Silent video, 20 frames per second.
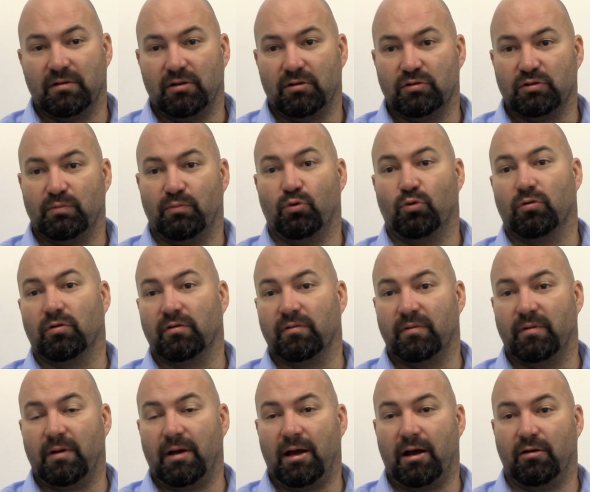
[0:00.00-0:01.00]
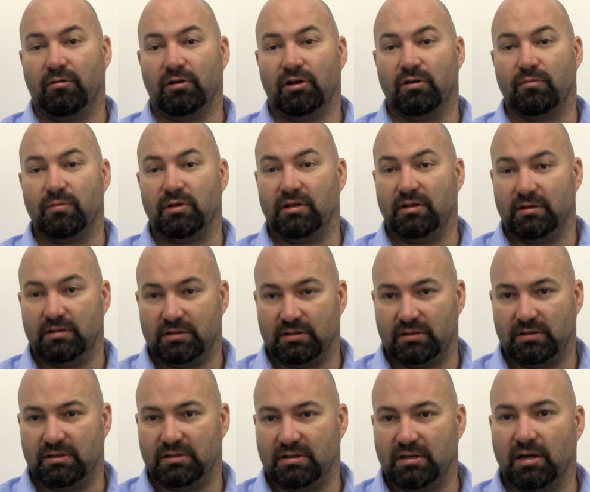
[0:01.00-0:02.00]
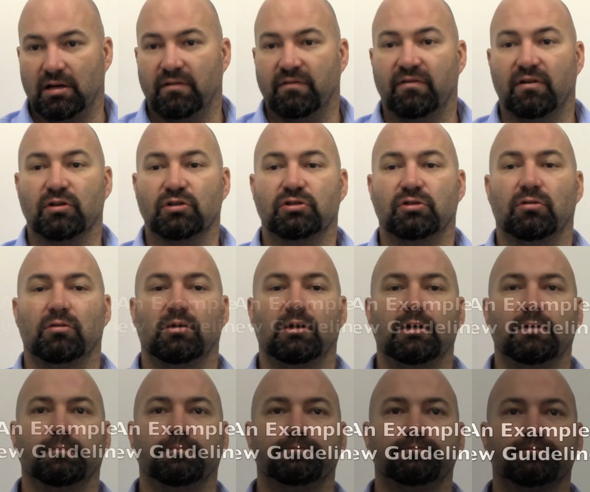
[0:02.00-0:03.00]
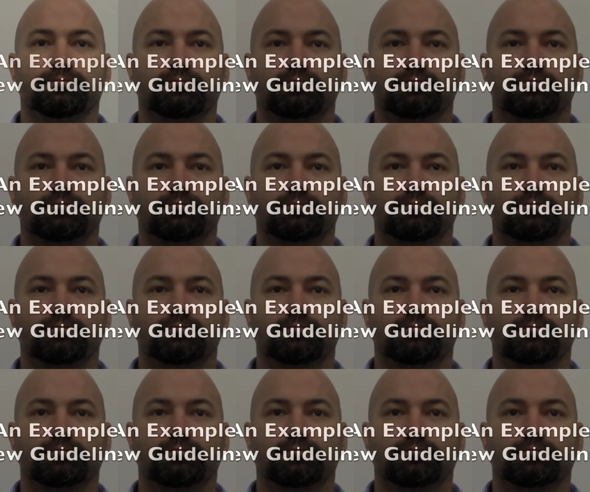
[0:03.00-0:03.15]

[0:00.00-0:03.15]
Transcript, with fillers: there's a poor outcome because it's not a functional limb.